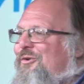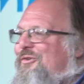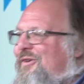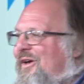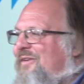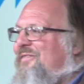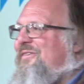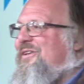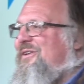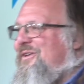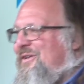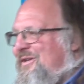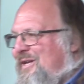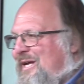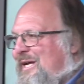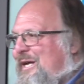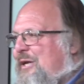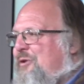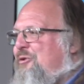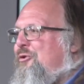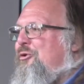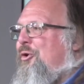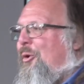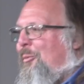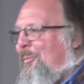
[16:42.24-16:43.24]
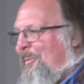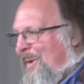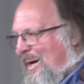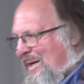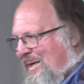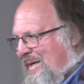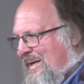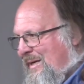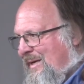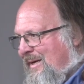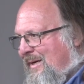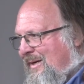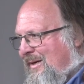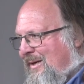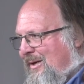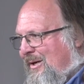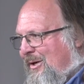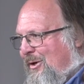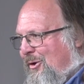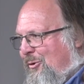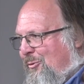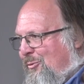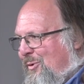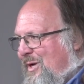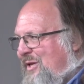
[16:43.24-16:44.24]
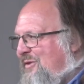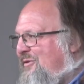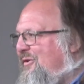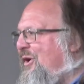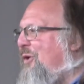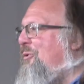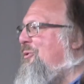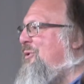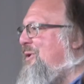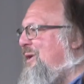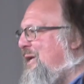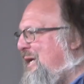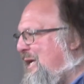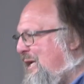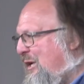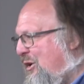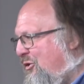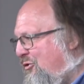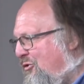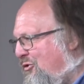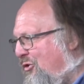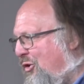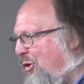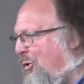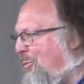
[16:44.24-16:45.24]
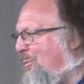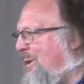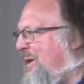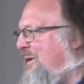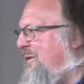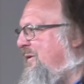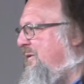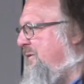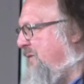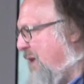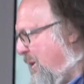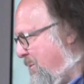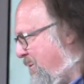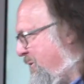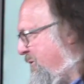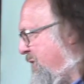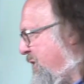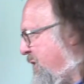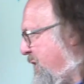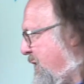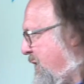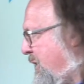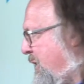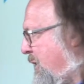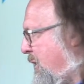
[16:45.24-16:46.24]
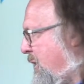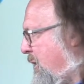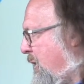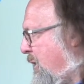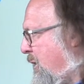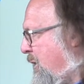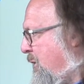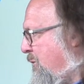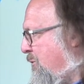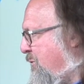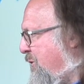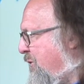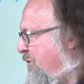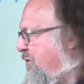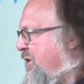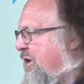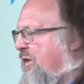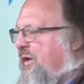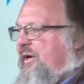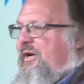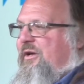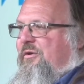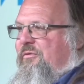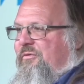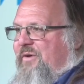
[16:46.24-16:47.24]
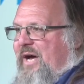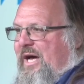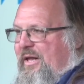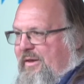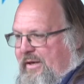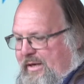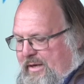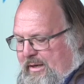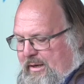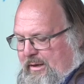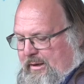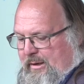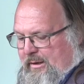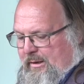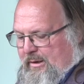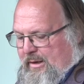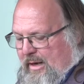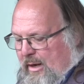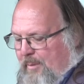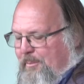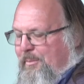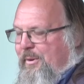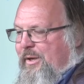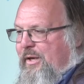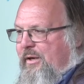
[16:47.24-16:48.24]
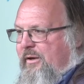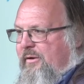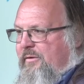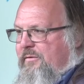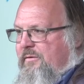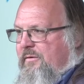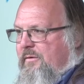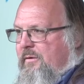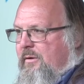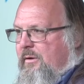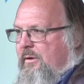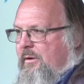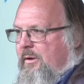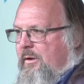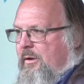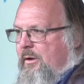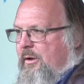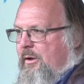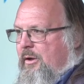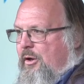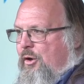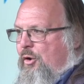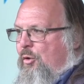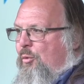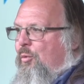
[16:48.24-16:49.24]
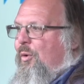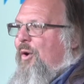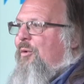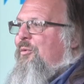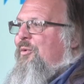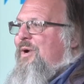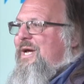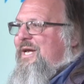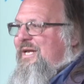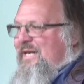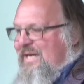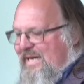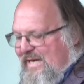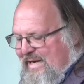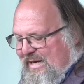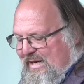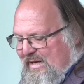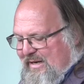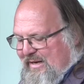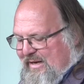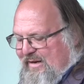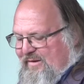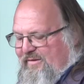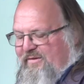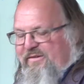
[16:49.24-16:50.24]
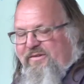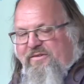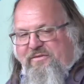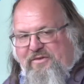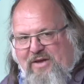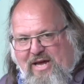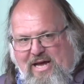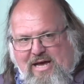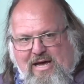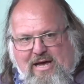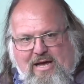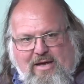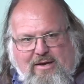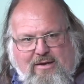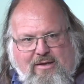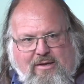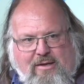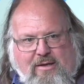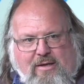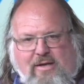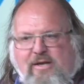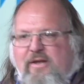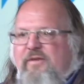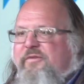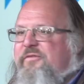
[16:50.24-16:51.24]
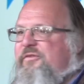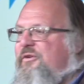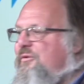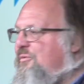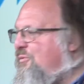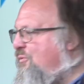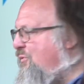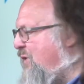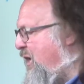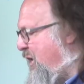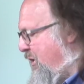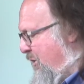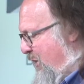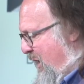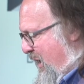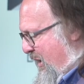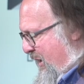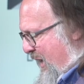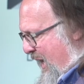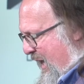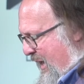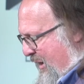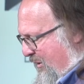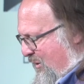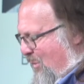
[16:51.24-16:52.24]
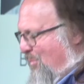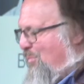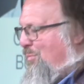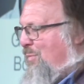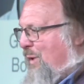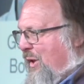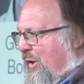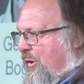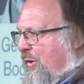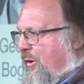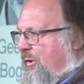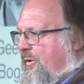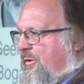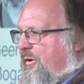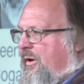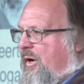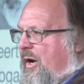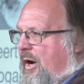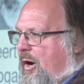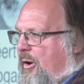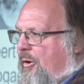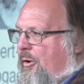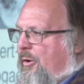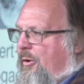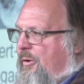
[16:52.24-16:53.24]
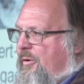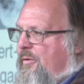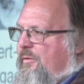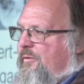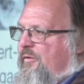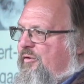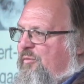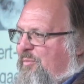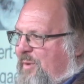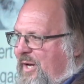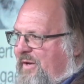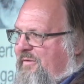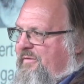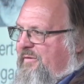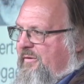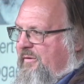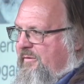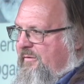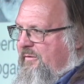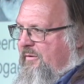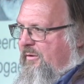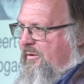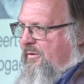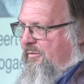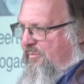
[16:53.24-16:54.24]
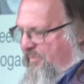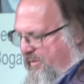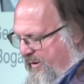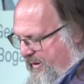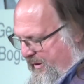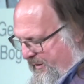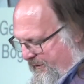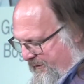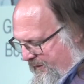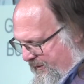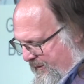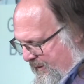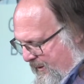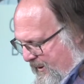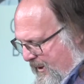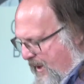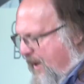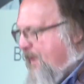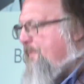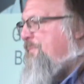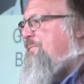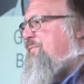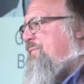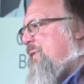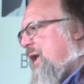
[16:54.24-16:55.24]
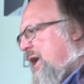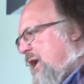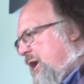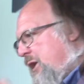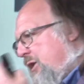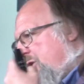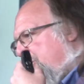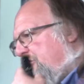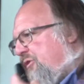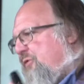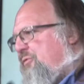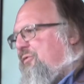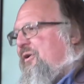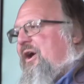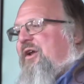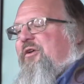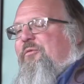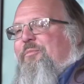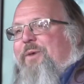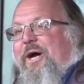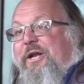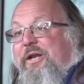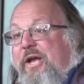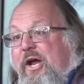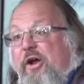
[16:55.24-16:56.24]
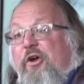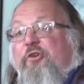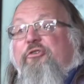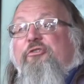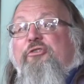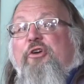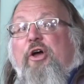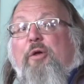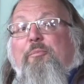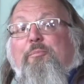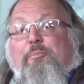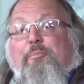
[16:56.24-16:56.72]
doesn't need your money. We don't need a German subsidy for Silicon Valley companies. What we need instead is to figure out how to build our own spaces for this. Here's a friend of mine, Geert-Jan